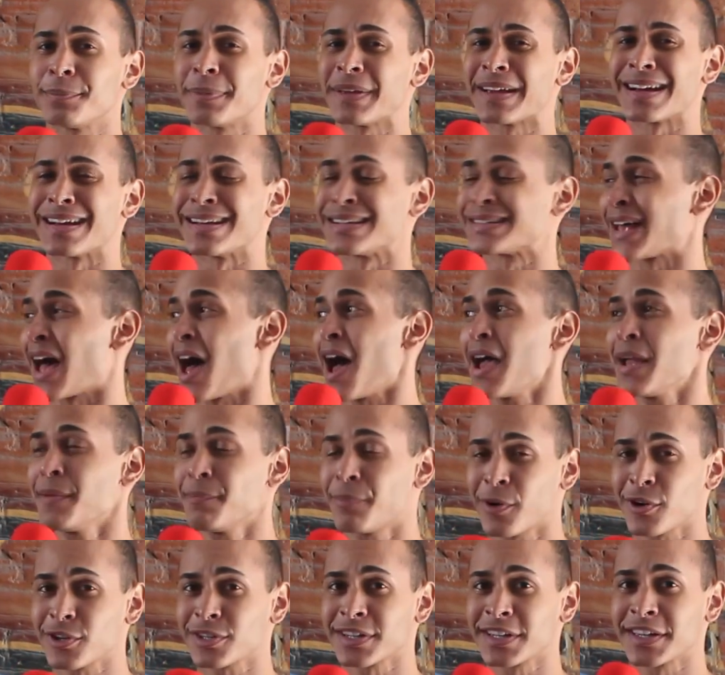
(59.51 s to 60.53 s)
Because I
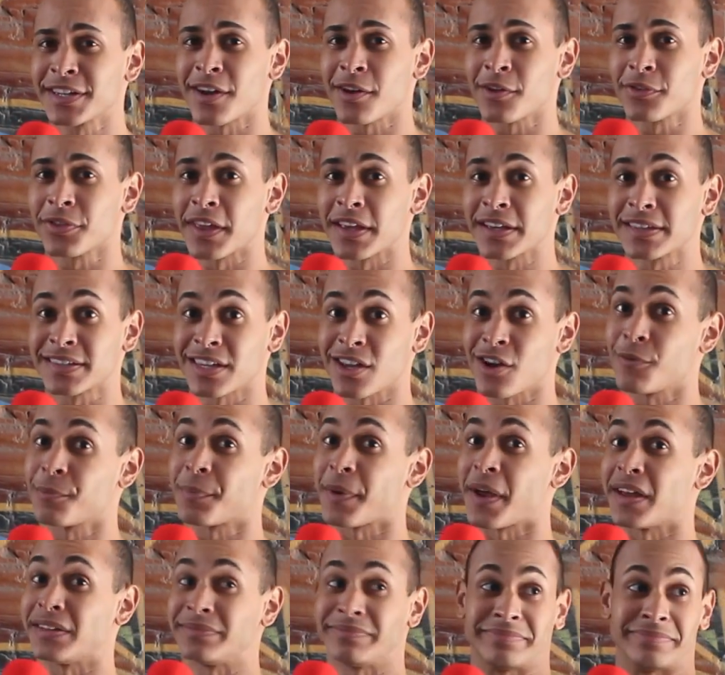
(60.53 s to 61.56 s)
personally don't think so,
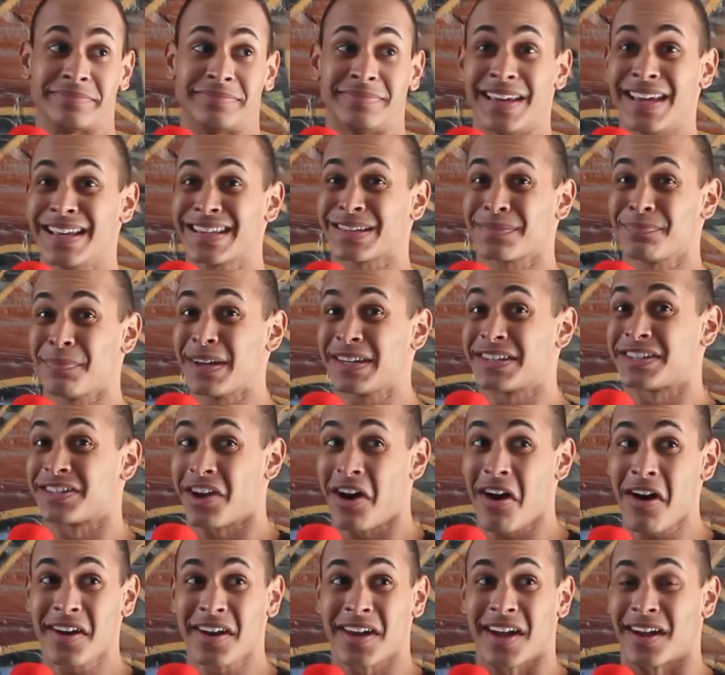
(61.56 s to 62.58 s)
but it's
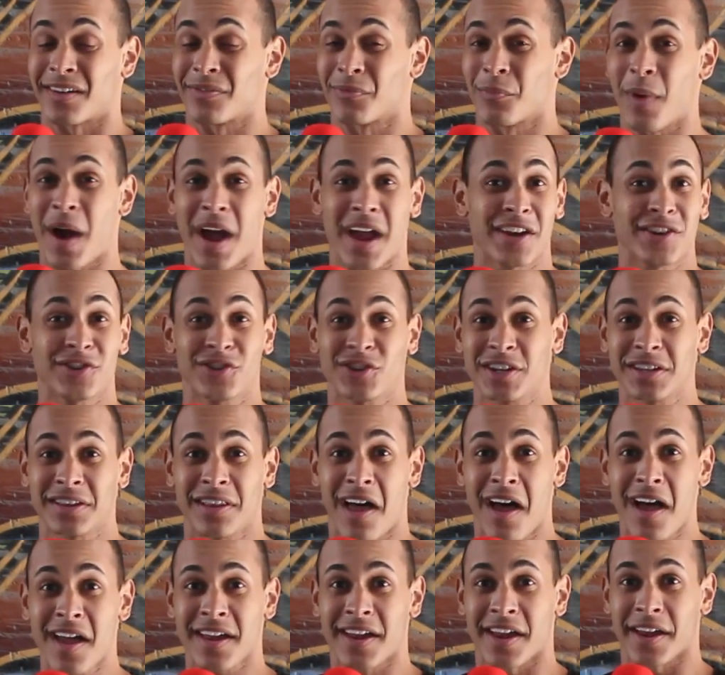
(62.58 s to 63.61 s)
Madonna. Why is she
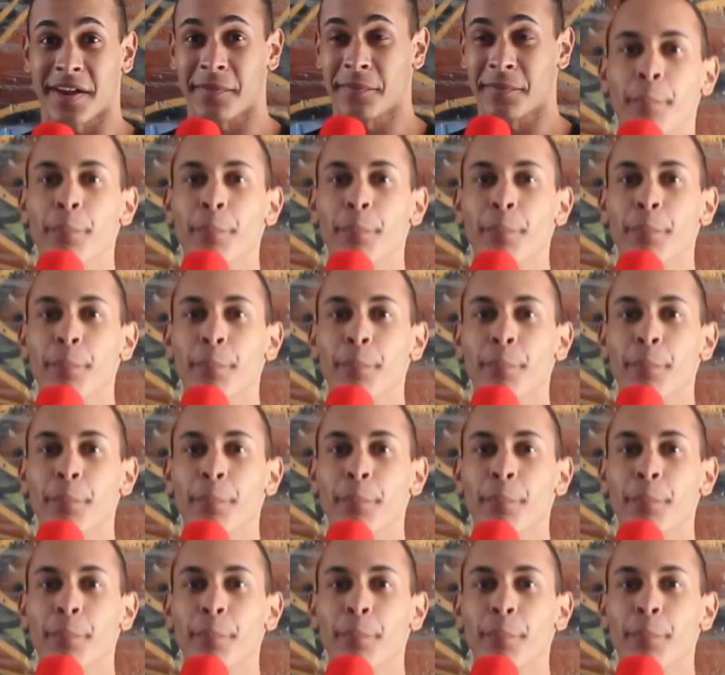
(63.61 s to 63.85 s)
lying?